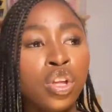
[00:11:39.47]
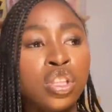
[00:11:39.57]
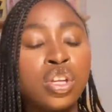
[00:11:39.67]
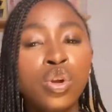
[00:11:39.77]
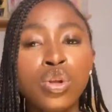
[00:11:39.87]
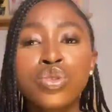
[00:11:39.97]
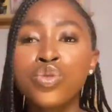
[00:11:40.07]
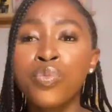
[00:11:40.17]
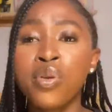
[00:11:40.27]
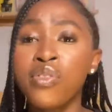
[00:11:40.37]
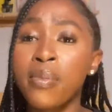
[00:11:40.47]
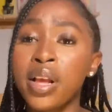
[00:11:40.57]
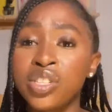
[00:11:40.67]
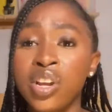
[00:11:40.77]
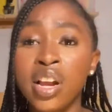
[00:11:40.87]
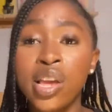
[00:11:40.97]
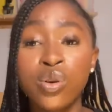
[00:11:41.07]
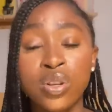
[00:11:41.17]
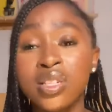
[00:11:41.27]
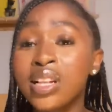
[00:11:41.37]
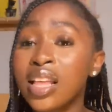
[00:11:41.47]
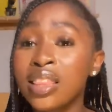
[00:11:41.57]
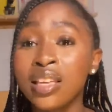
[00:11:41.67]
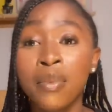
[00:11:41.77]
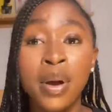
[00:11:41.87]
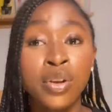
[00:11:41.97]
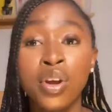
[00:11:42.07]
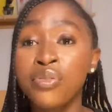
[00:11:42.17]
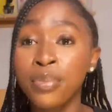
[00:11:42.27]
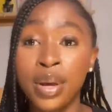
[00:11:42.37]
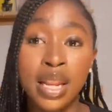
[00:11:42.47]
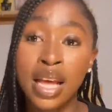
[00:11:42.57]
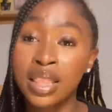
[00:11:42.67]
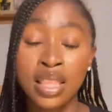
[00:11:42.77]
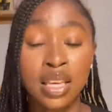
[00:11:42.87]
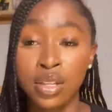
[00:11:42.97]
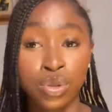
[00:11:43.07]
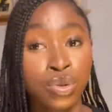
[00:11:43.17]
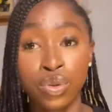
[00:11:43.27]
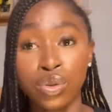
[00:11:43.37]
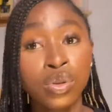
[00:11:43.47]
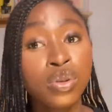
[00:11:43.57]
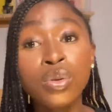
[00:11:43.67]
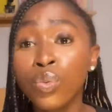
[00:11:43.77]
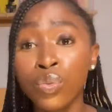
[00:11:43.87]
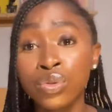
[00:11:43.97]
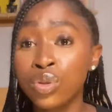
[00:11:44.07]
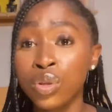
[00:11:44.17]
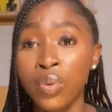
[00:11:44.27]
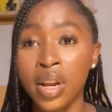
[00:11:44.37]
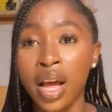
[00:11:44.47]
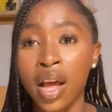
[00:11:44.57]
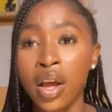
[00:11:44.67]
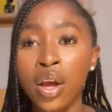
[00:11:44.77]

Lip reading: the clothes you bring from Nigeria that you consider thick might not even be that thick to the weather.